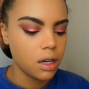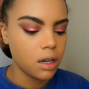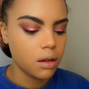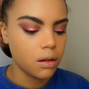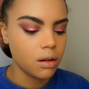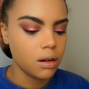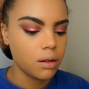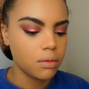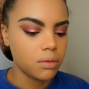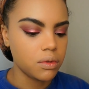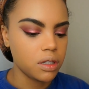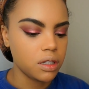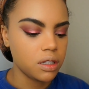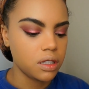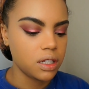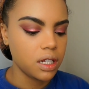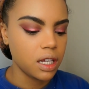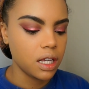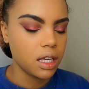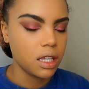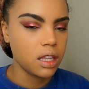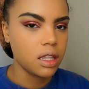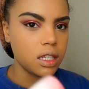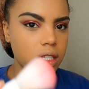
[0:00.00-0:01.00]
And I'm just
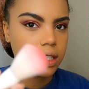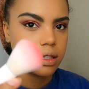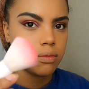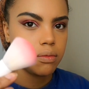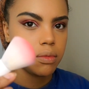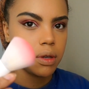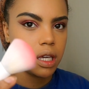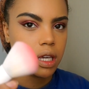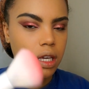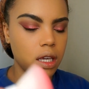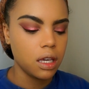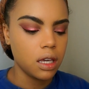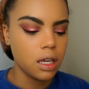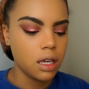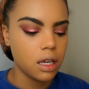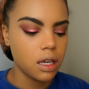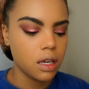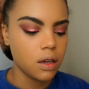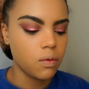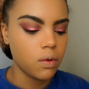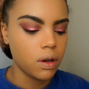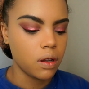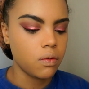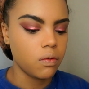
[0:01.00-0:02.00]
taking this
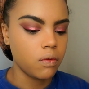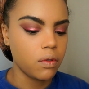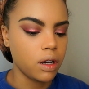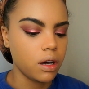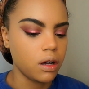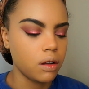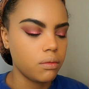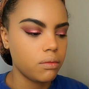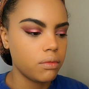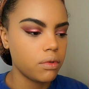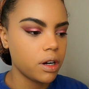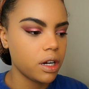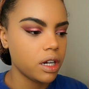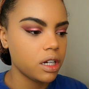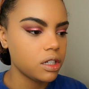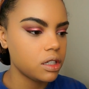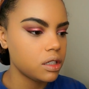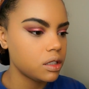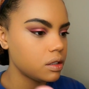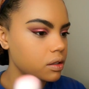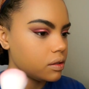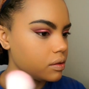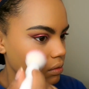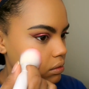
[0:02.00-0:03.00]
big Wet n Wild
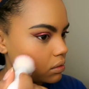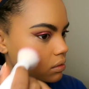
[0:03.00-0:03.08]
brush.